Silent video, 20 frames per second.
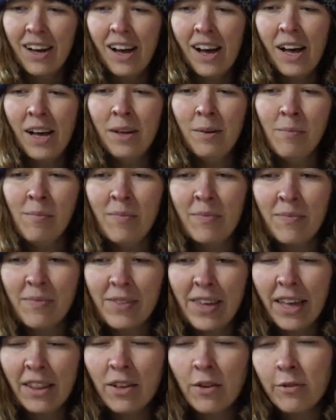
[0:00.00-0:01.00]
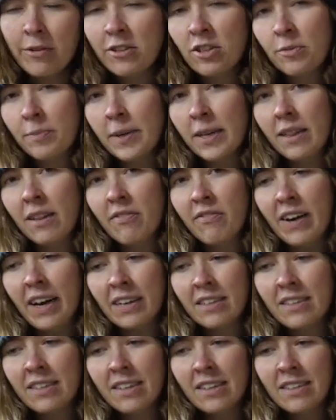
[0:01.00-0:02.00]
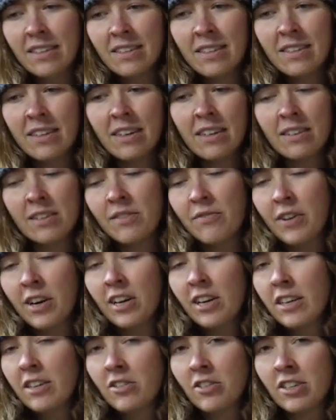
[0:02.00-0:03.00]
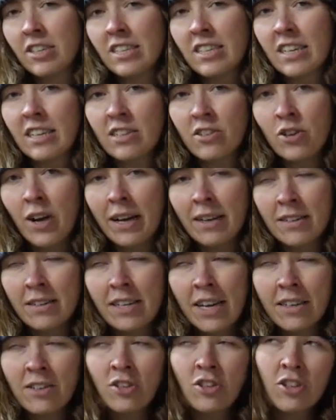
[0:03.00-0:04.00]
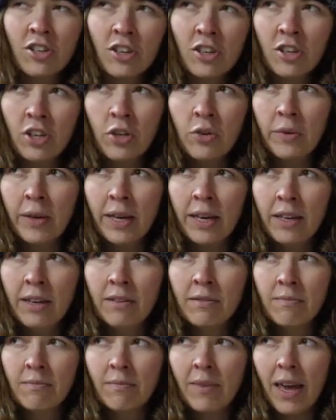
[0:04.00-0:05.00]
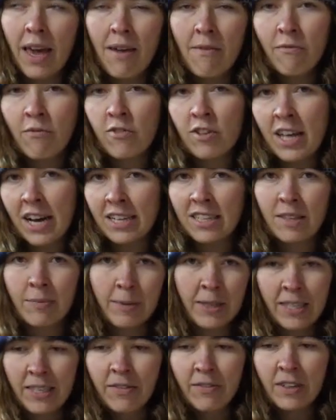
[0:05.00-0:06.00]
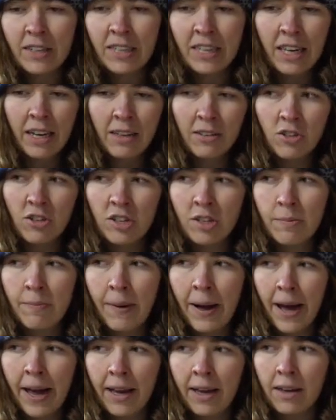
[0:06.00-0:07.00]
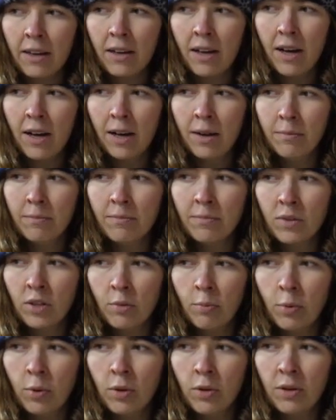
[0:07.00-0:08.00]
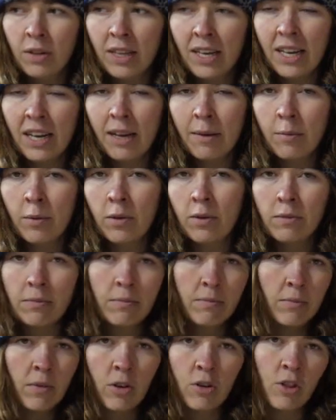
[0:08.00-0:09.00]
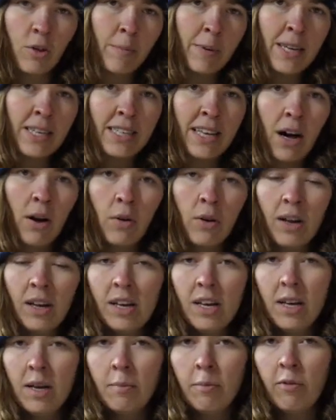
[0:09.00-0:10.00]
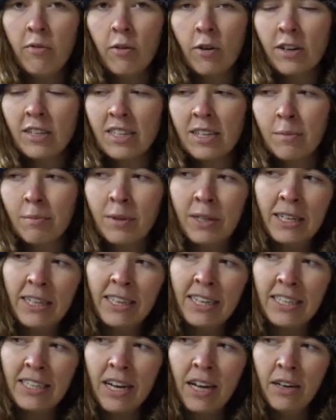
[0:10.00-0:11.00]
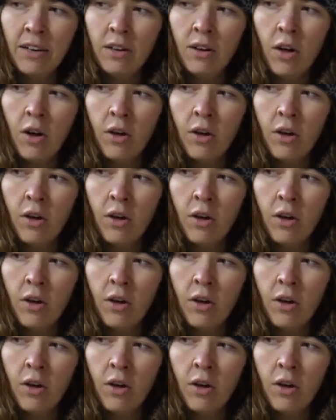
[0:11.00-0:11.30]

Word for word: Um, yeah, the orange peel effect is, it's a very interesting texture. You can aim for that specifically just by, um, you pull the enamel or the piece out before it's completely done.